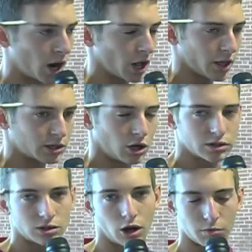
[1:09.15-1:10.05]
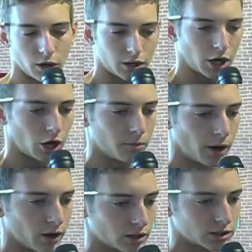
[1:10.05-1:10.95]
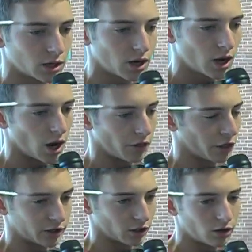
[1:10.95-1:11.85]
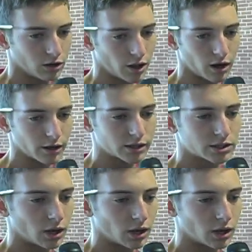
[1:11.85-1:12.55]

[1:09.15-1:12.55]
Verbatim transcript: And I like to also talk about Care Bears. I think they're hilarious.